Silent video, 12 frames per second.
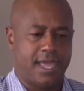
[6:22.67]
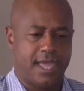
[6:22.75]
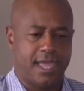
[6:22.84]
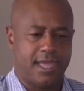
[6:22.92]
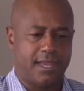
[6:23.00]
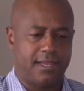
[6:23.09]

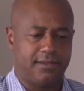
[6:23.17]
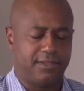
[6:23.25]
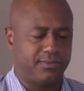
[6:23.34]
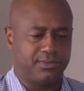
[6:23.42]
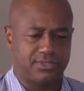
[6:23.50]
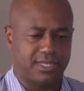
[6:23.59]

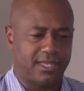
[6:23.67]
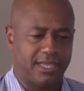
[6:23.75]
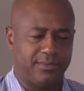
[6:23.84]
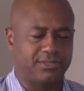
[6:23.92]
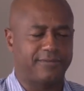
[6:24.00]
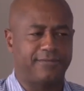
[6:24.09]
And it was
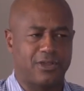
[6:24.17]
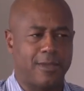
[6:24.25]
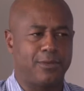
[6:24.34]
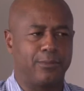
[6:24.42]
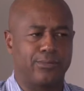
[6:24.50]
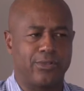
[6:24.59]
a
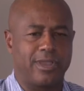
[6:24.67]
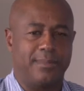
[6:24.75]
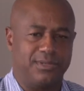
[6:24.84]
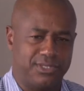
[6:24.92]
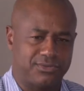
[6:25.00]
phenomenal program.